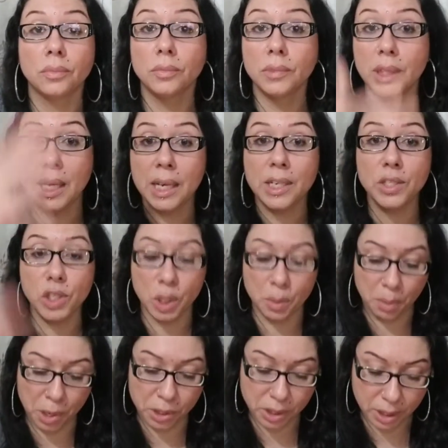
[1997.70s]
getting to your
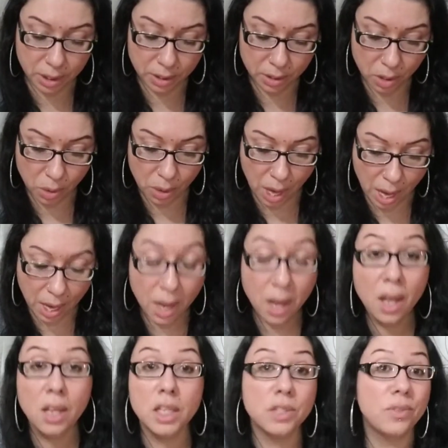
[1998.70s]
person. Okay.
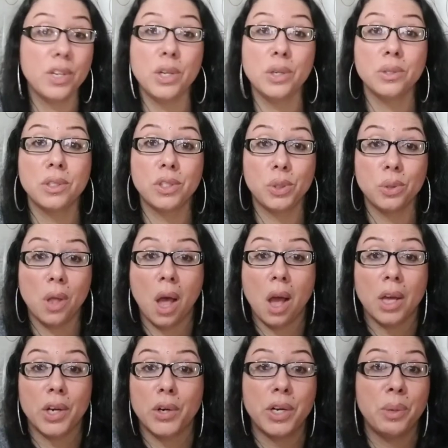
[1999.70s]
This video is too
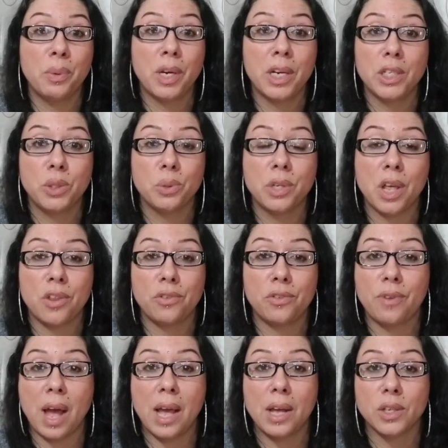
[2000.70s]
long. It already went into another
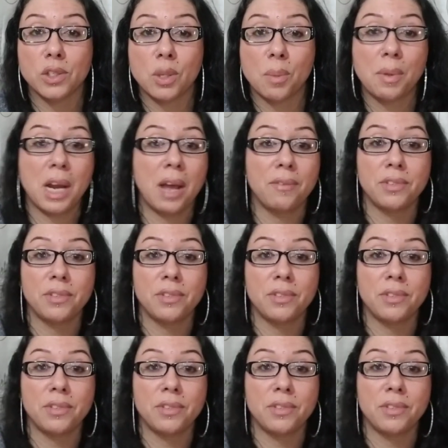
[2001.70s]
file. So I'm going to